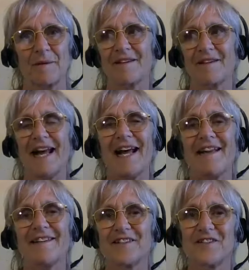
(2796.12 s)
It's an
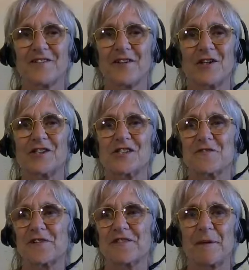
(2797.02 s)
endless search
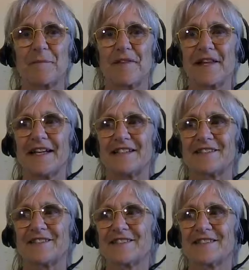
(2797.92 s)
for something
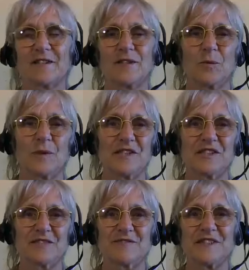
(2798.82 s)
else,
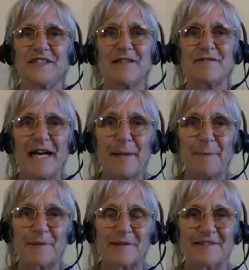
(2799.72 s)
which will never
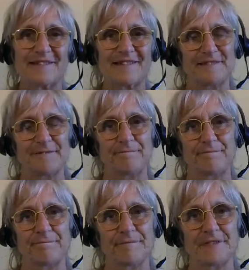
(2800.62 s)
happen.
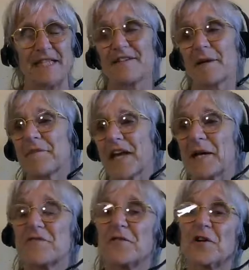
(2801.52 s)
And
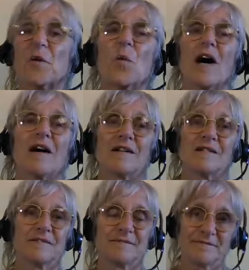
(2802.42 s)
sometimes for a
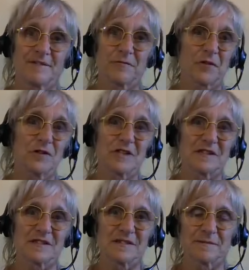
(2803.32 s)
while, of
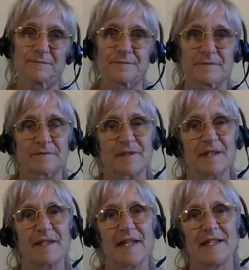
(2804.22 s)
course.
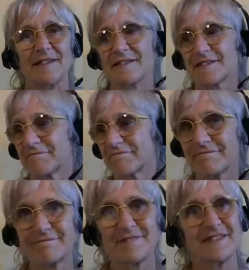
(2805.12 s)
Then it's
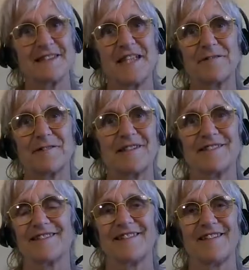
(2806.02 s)
it's
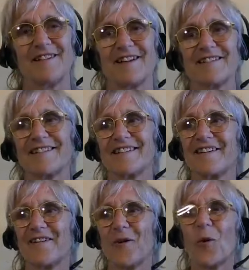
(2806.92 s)
never
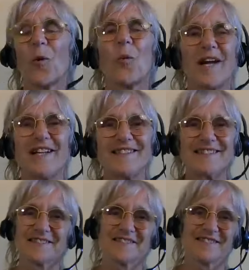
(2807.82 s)
always.